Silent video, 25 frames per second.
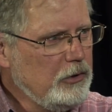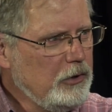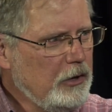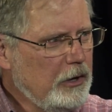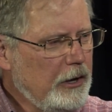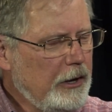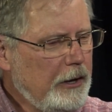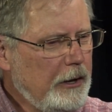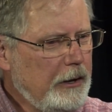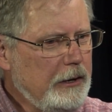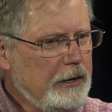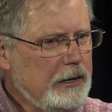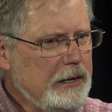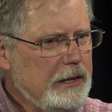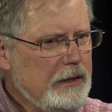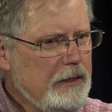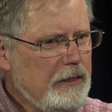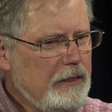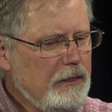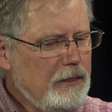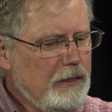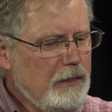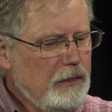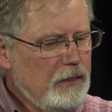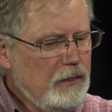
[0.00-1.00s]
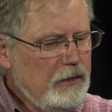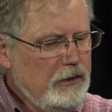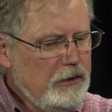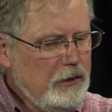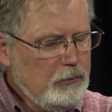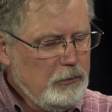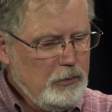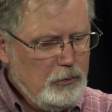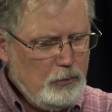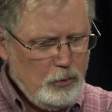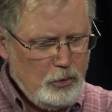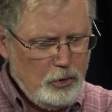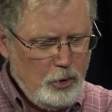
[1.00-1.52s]
And
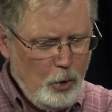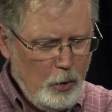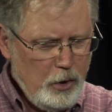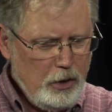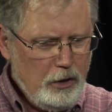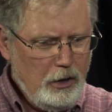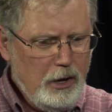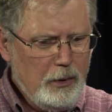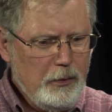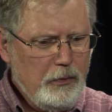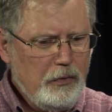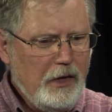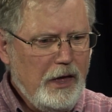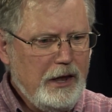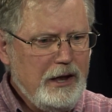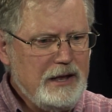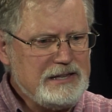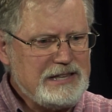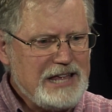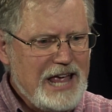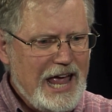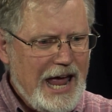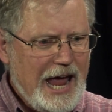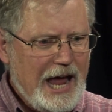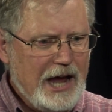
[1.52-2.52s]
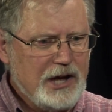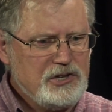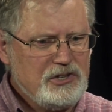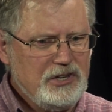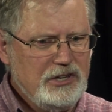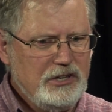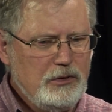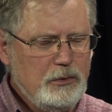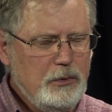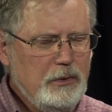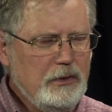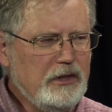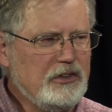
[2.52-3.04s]
going along with that is actually
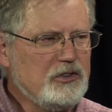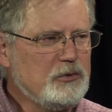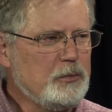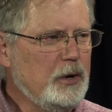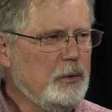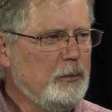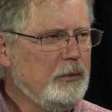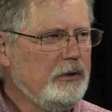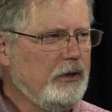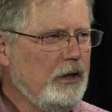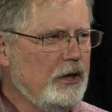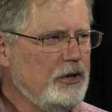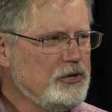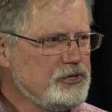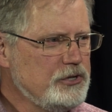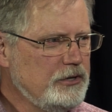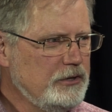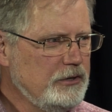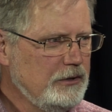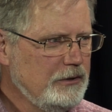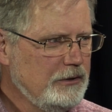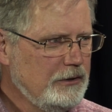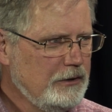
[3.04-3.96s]
doing the experimentation.